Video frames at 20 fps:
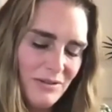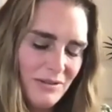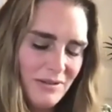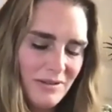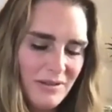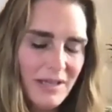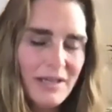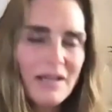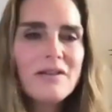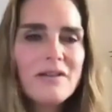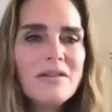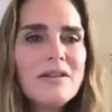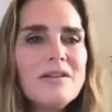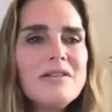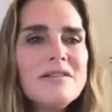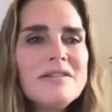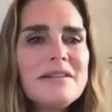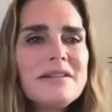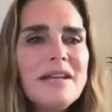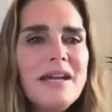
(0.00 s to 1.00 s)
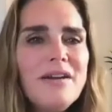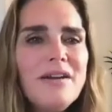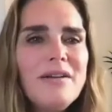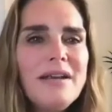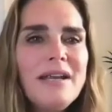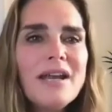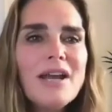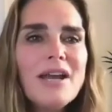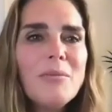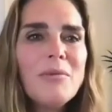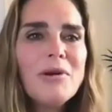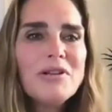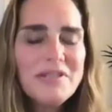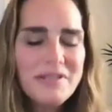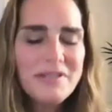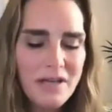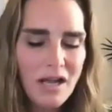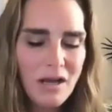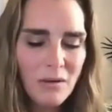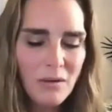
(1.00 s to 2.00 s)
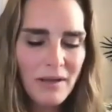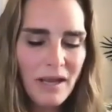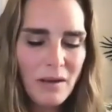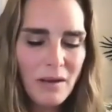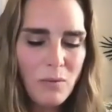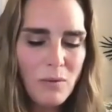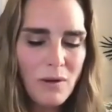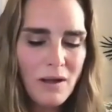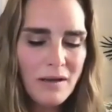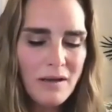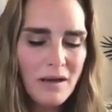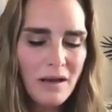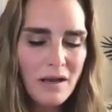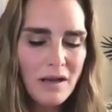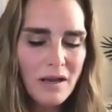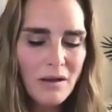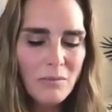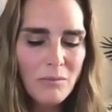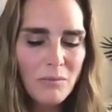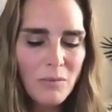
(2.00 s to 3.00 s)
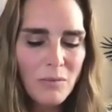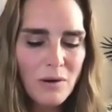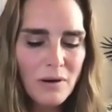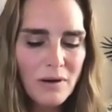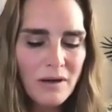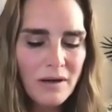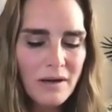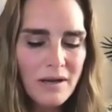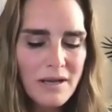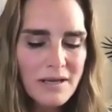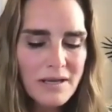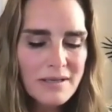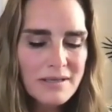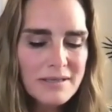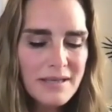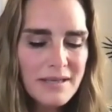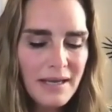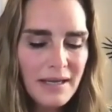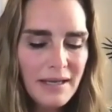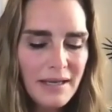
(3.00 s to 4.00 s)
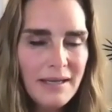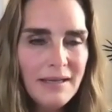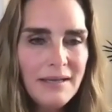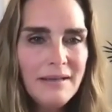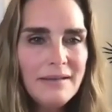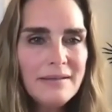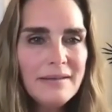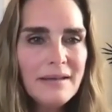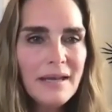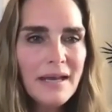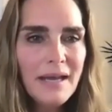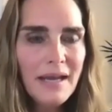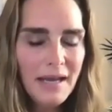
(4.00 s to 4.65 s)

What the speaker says: look like a little scary person. Okay, one more second.